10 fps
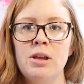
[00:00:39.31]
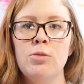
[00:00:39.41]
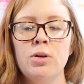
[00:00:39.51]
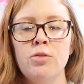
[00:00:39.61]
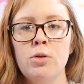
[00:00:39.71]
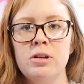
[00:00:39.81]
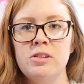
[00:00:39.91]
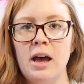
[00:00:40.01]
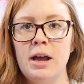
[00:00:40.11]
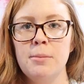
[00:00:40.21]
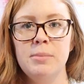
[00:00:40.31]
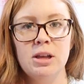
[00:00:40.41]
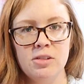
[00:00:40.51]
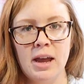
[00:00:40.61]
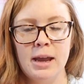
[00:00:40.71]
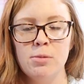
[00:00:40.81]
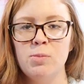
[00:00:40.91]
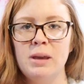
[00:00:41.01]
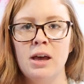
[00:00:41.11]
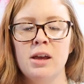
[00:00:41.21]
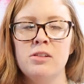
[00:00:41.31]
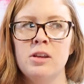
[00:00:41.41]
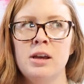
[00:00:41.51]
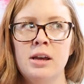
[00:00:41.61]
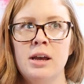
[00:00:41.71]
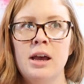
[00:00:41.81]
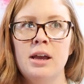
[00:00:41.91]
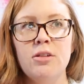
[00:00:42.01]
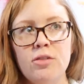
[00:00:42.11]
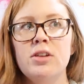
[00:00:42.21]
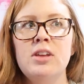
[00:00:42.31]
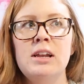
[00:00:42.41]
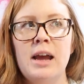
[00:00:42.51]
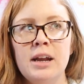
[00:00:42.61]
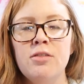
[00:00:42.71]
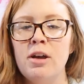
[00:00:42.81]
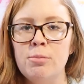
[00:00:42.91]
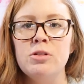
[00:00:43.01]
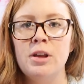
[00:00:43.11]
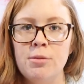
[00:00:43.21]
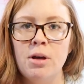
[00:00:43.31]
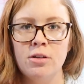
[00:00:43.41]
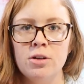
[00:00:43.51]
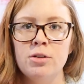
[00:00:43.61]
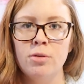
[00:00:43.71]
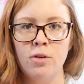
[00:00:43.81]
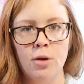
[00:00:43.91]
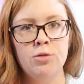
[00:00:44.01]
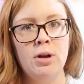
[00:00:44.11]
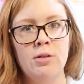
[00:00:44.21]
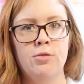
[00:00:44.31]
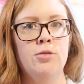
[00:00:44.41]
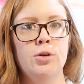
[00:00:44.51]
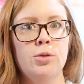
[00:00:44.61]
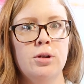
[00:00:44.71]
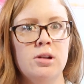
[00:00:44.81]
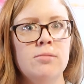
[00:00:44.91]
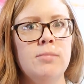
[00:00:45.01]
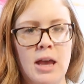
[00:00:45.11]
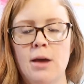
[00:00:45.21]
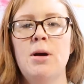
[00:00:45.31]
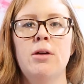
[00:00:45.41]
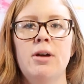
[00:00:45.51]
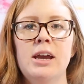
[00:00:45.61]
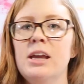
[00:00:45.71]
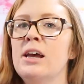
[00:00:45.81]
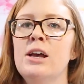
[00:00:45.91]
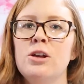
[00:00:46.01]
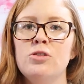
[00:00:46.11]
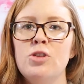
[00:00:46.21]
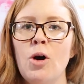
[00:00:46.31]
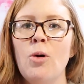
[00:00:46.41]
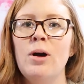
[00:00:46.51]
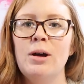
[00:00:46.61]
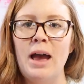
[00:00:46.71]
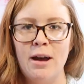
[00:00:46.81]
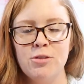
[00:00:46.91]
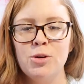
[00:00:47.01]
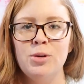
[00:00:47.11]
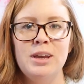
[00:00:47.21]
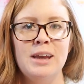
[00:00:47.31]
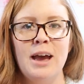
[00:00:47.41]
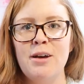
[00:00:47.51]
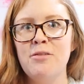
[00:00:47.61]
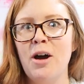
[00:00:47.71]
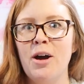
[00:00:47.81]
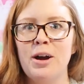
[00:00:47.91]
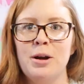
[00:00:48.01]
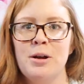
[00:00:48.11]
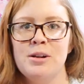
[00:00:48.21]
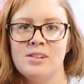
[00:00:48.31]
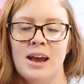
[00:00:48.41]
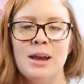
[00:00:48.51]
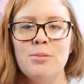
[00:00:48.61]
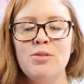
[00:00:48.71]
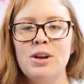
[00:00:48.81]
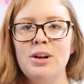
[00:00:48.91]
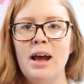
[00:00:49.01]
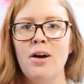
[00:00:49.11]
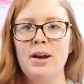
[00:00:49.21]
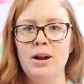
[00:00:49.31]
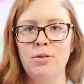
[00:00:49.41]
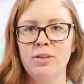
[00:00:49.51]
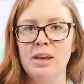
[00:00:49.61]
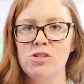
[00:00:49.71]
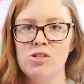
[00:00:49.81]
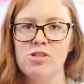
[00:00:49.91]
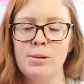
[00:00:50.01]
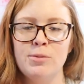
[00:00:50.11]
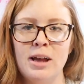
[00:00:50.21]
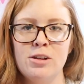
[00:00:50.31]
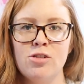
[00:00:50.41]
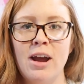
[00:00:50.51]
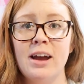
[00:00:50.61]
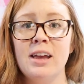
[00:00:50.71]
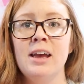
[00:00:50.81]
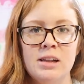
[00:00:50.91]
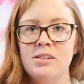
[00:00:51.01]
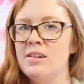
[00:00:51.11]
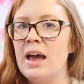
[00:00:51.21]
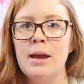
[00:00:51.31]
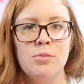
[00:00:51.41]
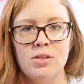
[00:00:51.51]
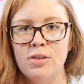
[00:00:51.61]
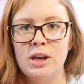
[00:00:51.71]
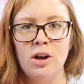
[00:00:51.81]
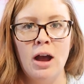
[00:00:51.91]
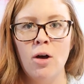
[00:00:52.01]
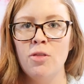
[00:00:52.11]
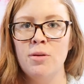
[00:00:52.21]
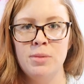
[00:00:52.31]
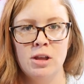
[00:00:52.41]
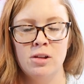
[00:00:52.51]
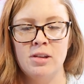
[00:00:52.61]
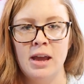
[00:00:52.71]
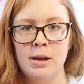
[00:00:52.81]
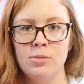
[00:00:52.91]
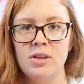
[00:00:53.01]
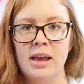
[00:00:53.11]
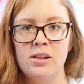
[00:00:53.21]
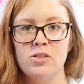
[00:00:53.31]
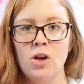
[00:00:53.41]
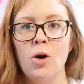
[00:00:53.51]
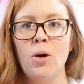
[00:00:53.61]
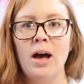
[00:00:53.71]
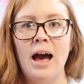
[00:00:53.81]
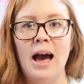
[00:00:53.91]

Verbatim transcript: month we're focused on meal times because it feels like ninety-five percent of motherhood revolves around food. Am I right? So after we have our time figured out and our relationships on track, it's time to figure out the meal times. And so